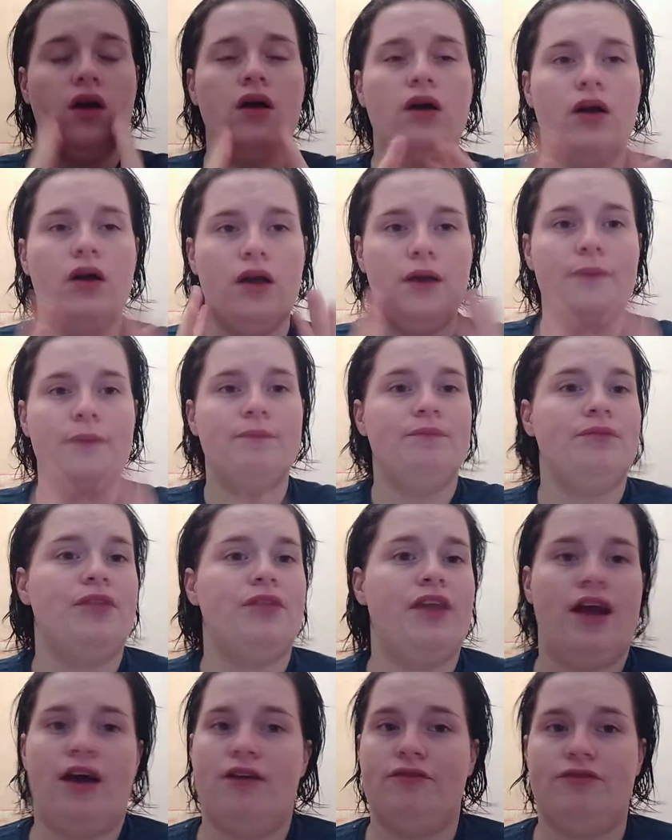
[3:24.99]

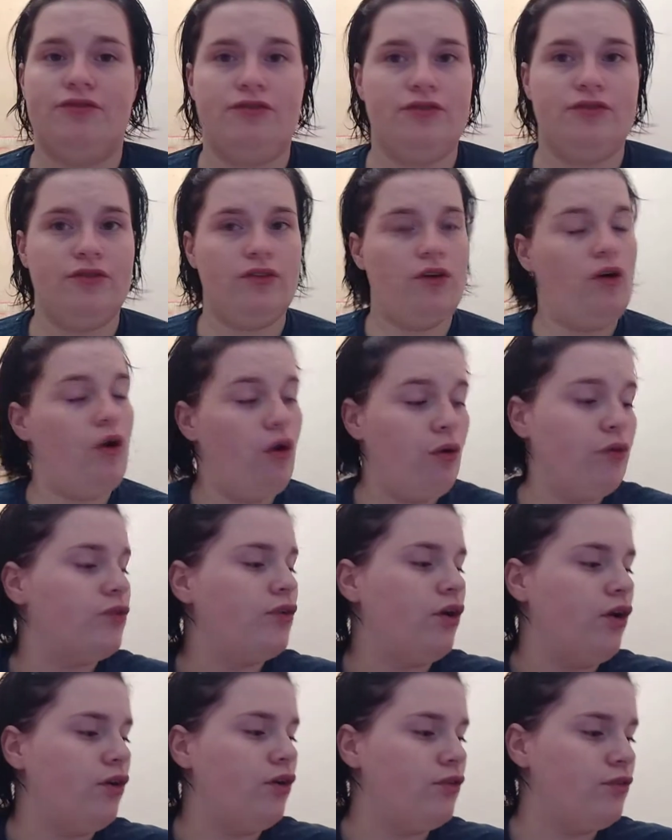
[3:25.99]
they have all
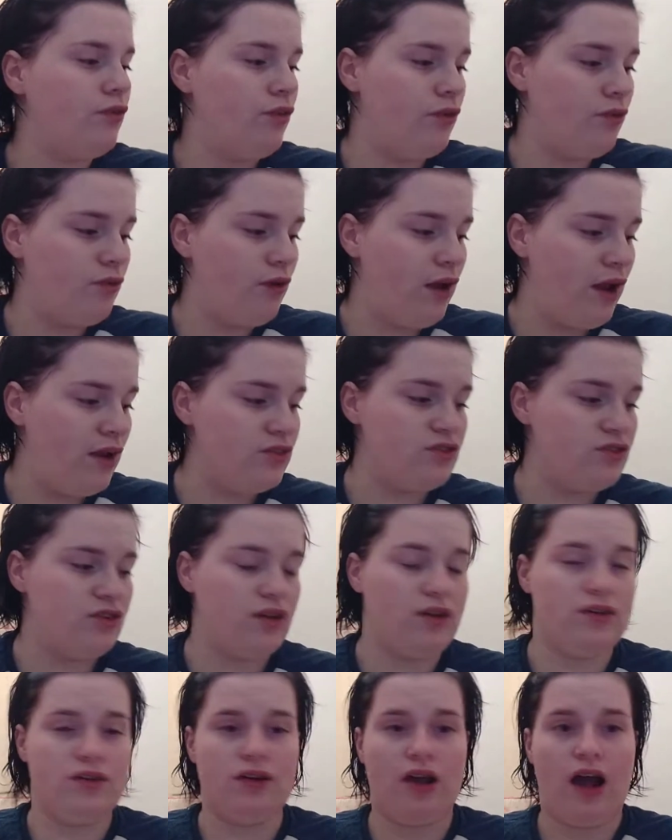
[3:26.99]
sorts for the range,
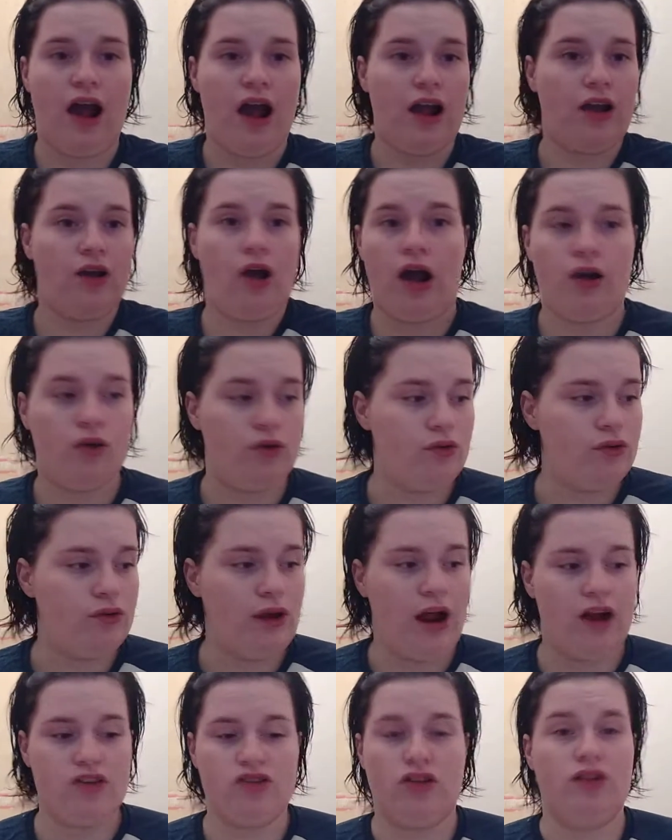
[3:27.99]
and I couldn't
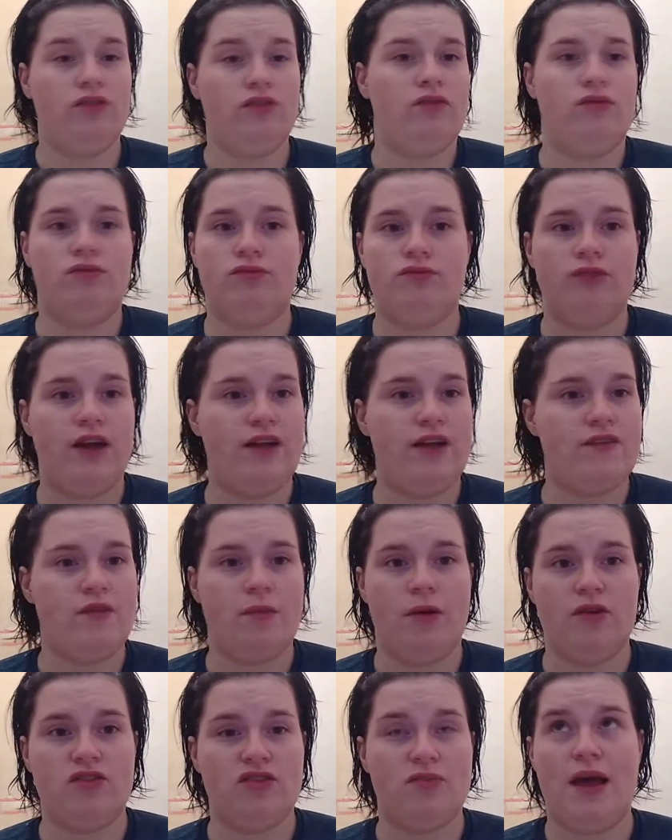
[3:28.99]
actually rave
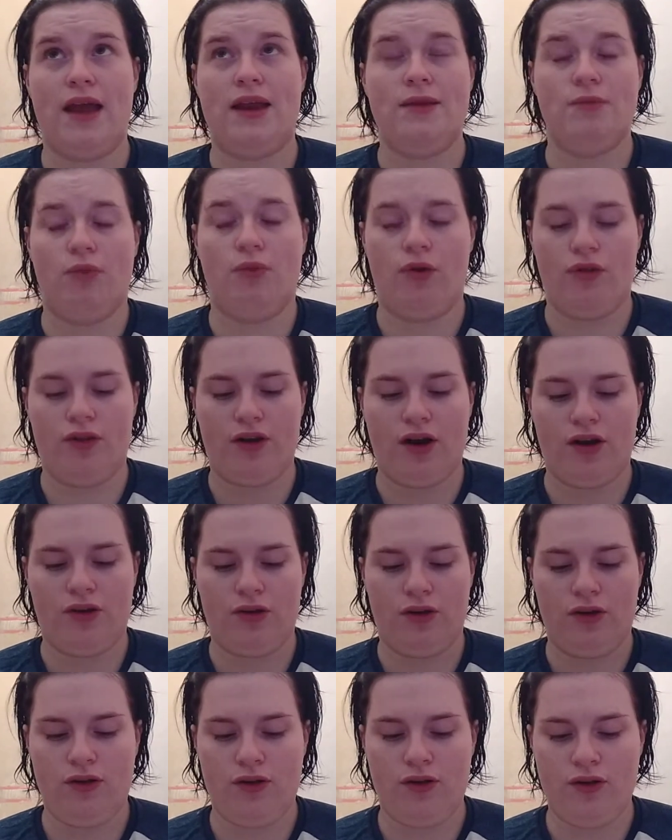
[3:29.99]
about them any more than I
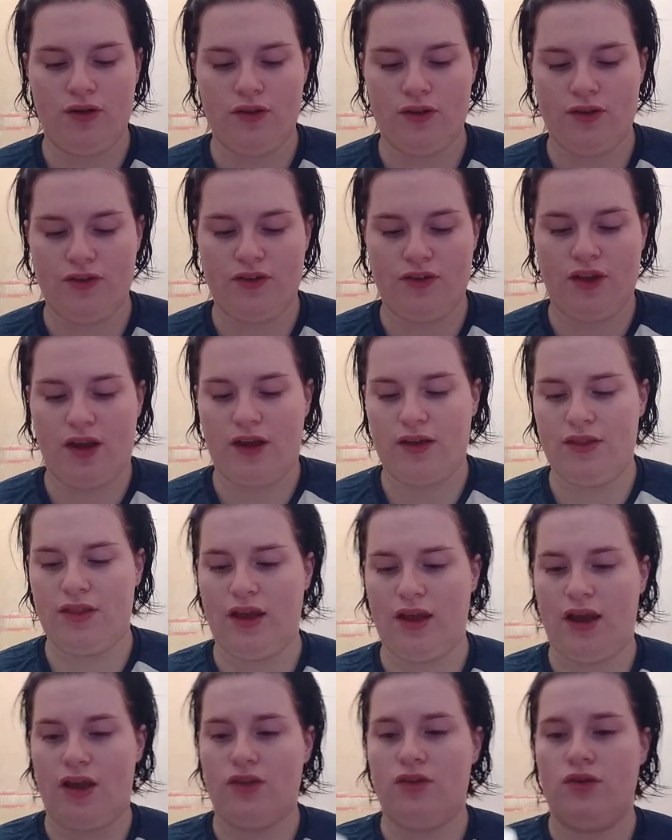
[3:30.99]
do. The second
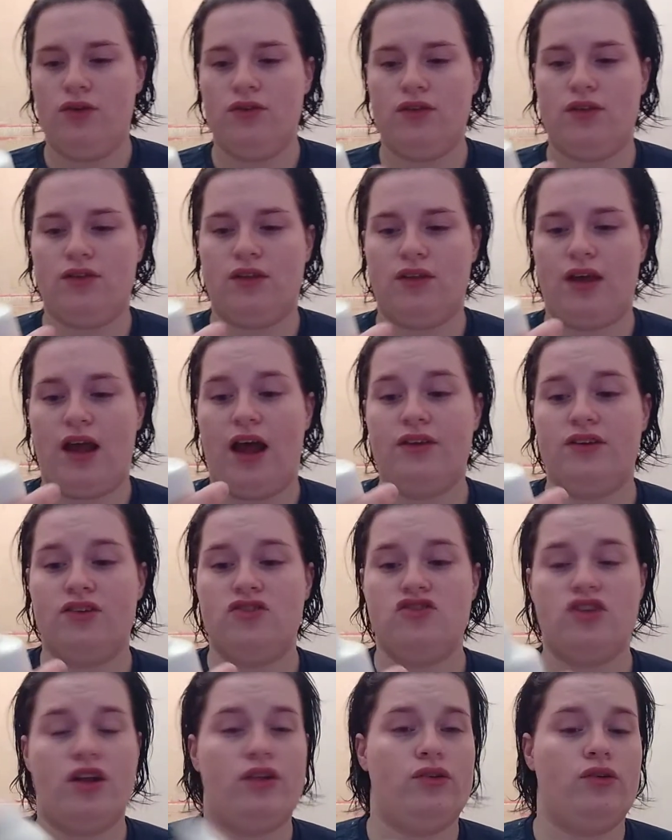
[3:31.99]
thing I use is the Kind
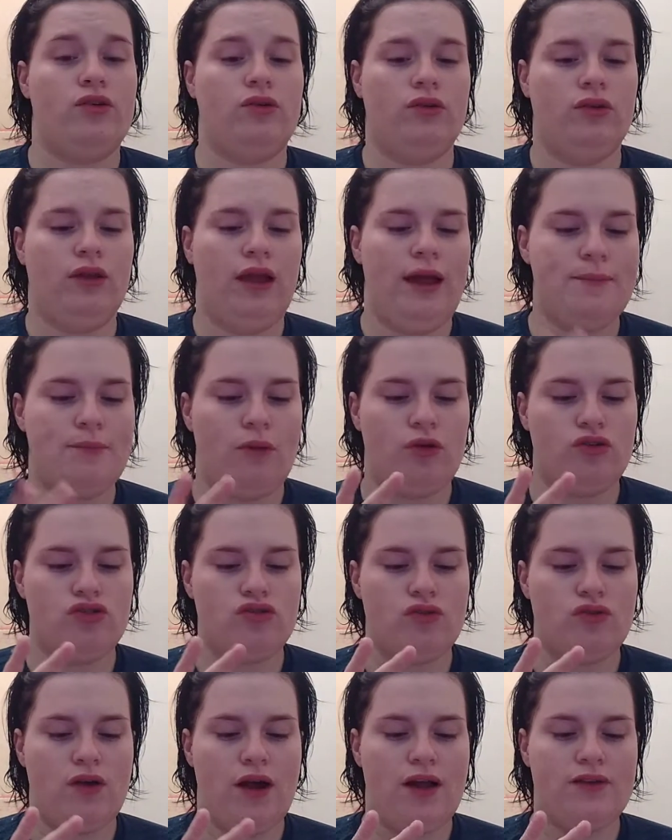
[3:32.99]
and Gentle Light
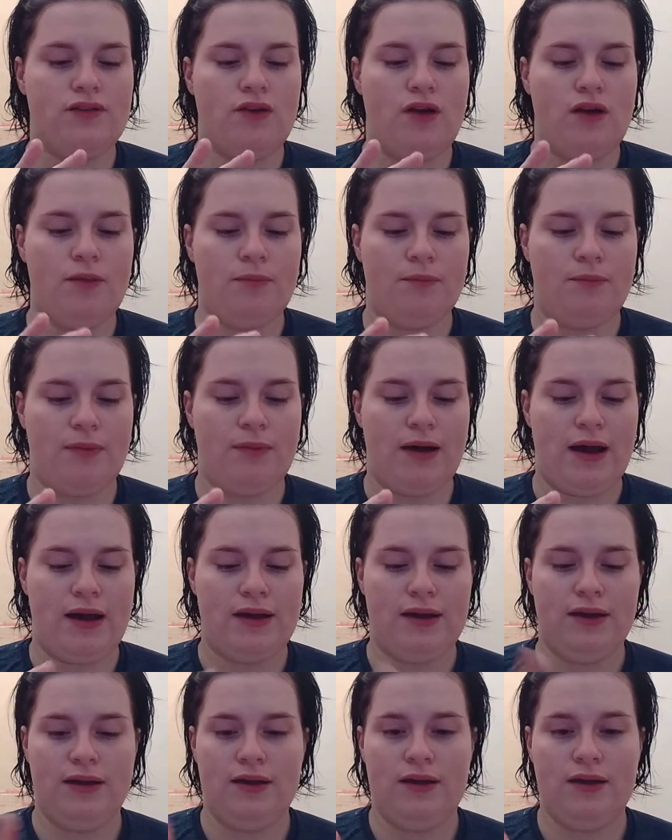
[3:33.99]
Moisturiser
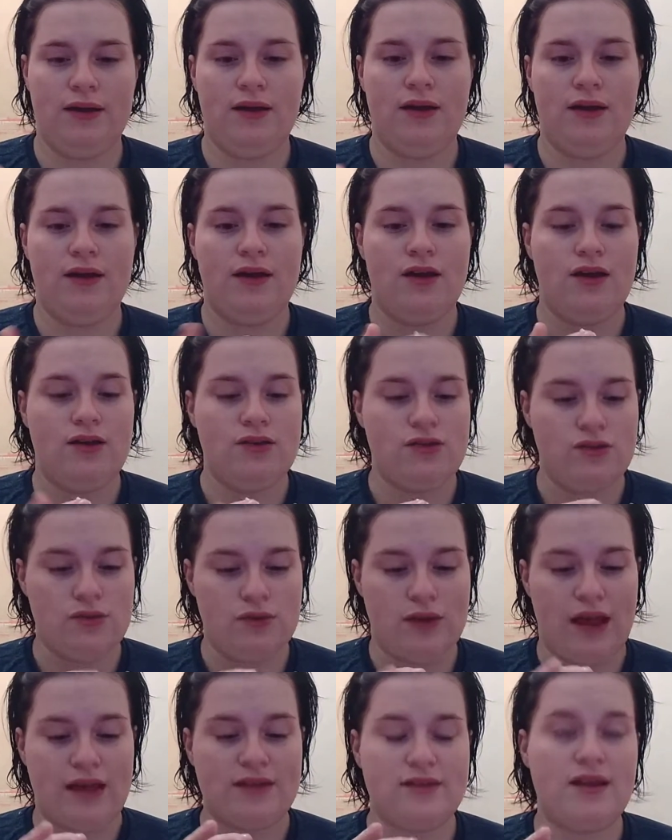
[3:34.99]
by, you
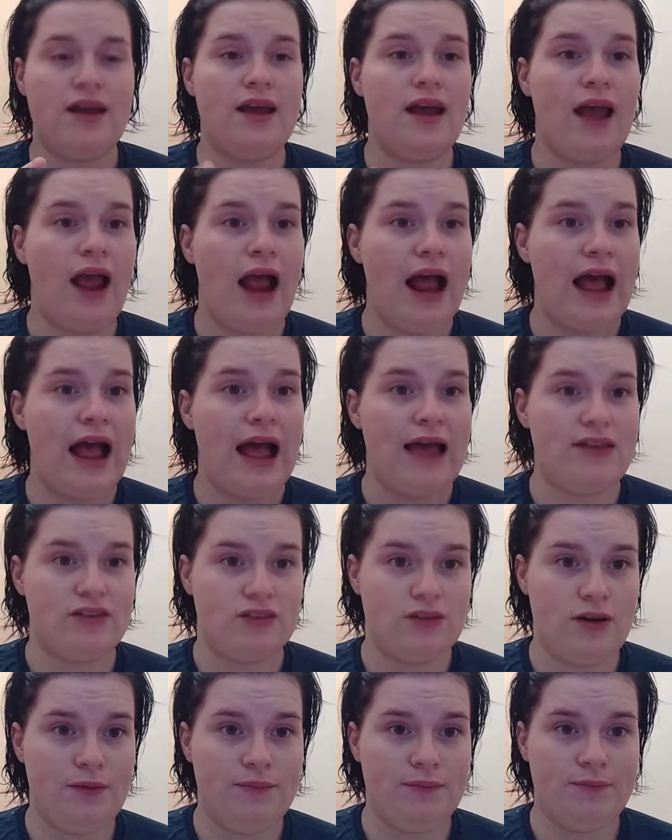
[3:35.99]
guessed it,
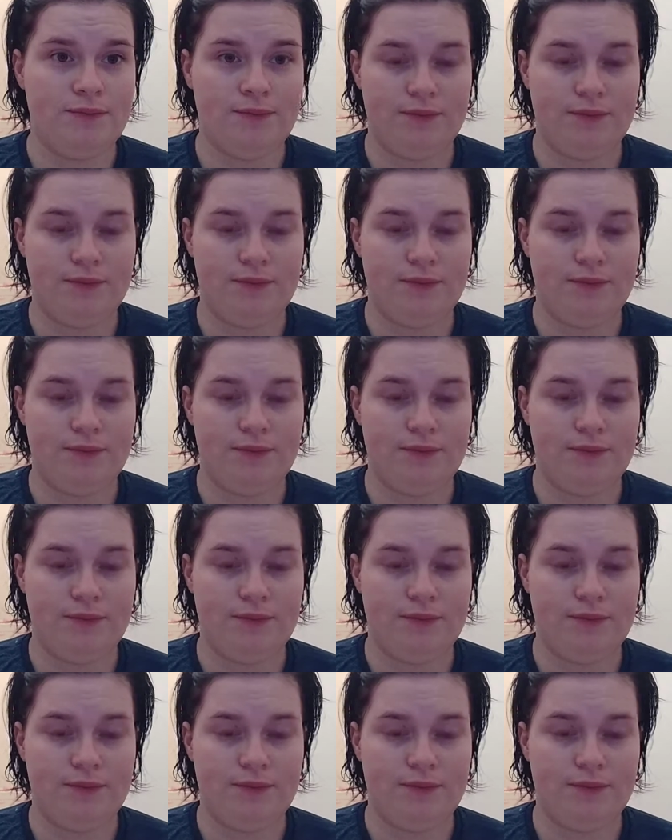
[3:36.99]
Asda.